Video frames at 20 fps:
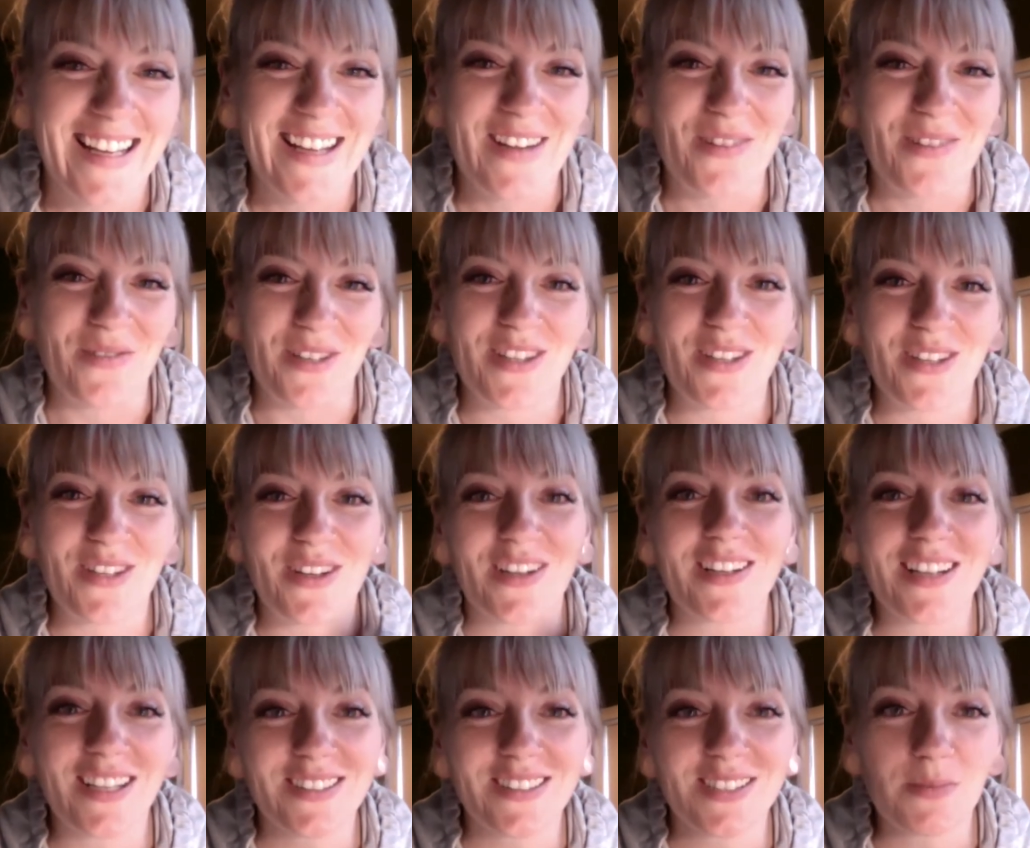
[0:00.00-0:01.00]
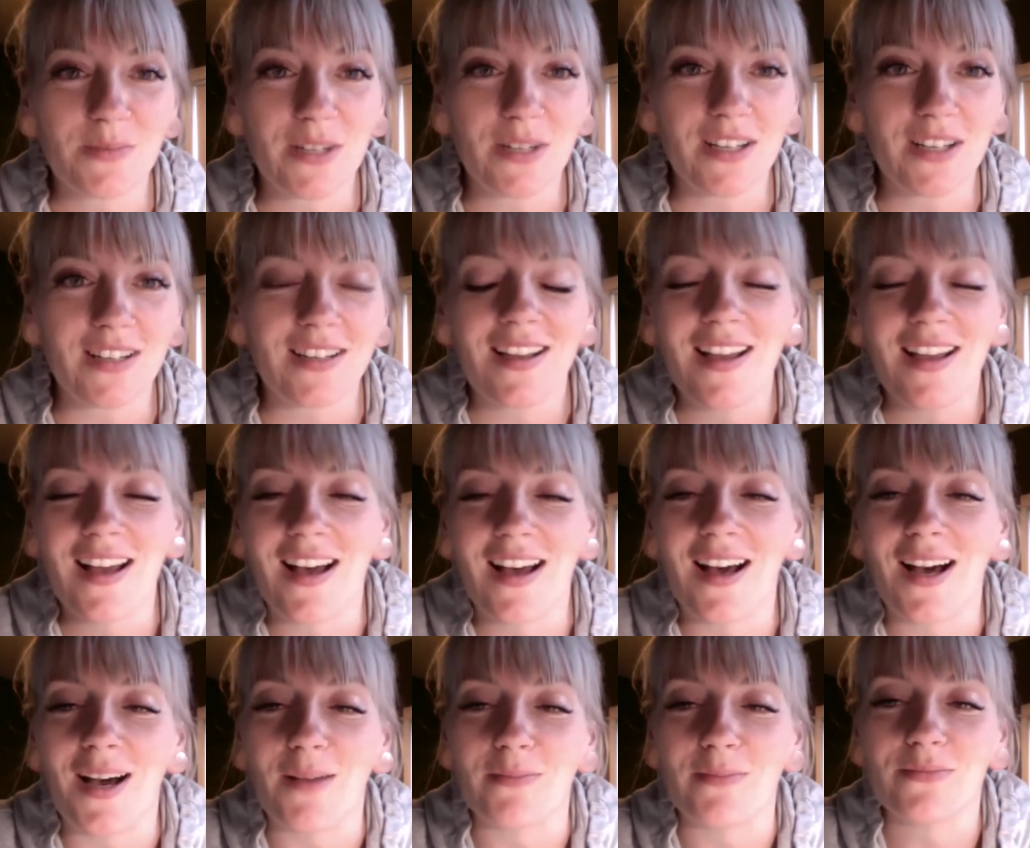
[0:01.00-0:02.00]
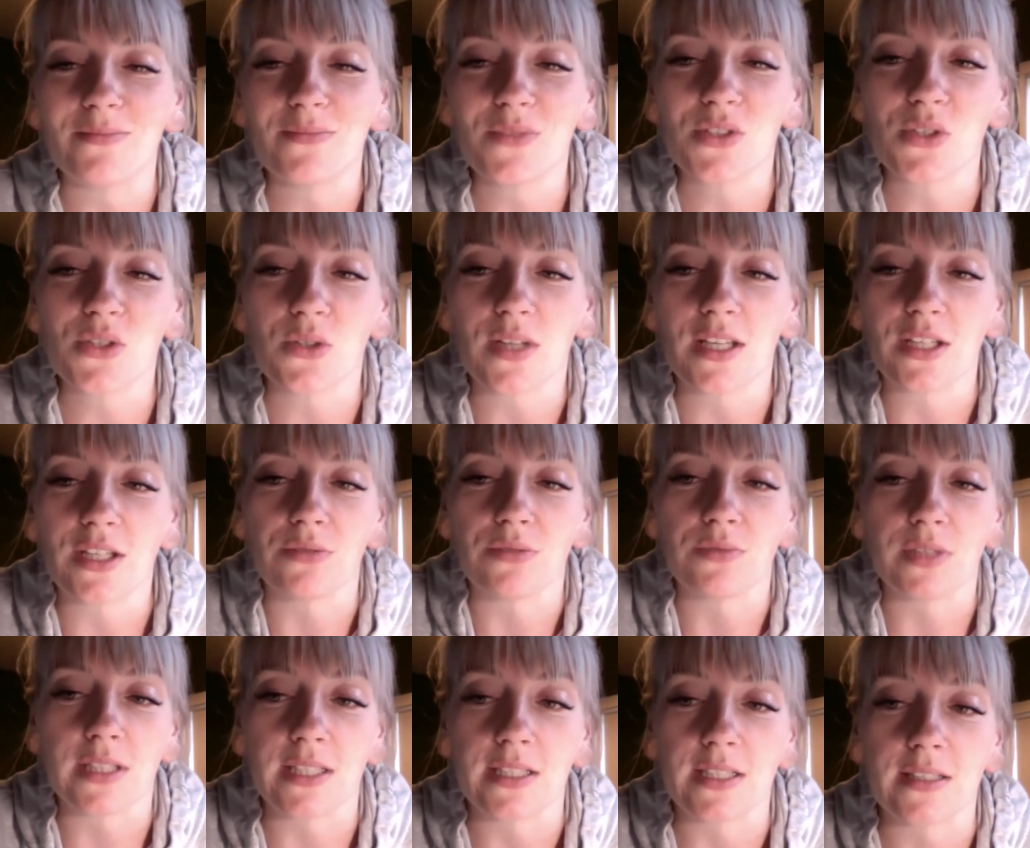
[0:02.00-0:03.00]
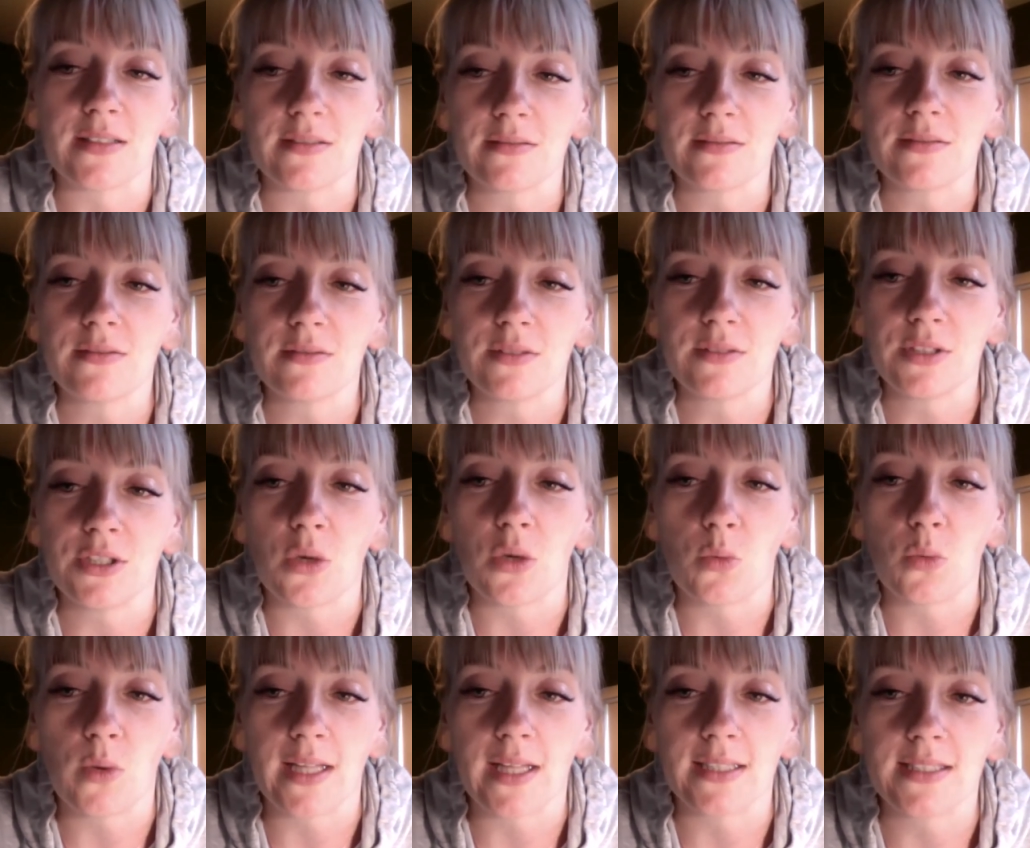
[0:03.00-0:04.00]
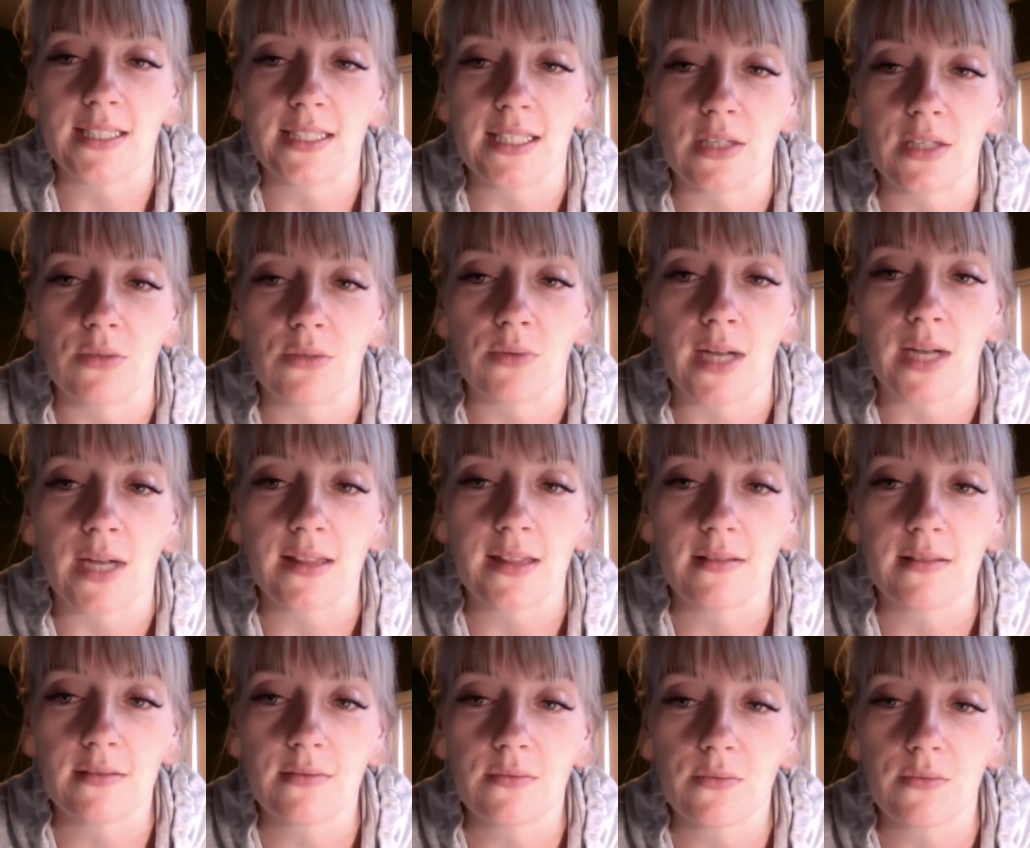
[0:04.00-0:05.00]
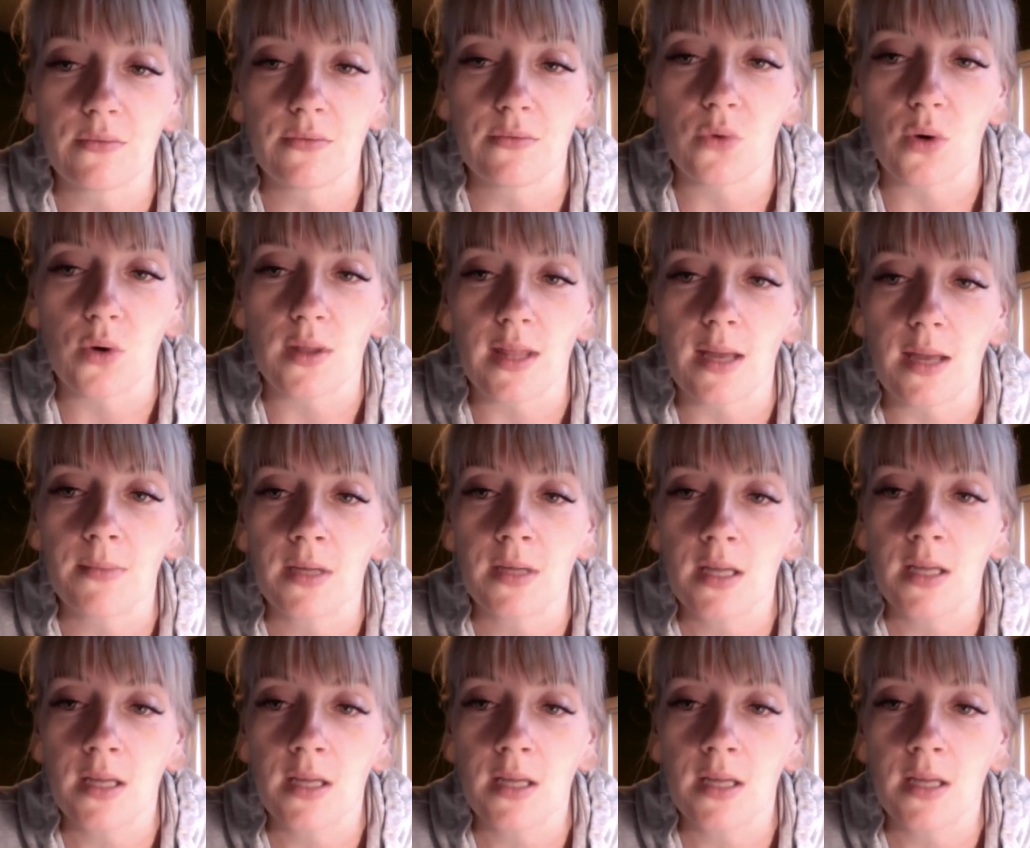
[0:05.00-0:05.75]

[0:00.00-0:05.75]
with your customer, so that you're really, willing to get it right for them.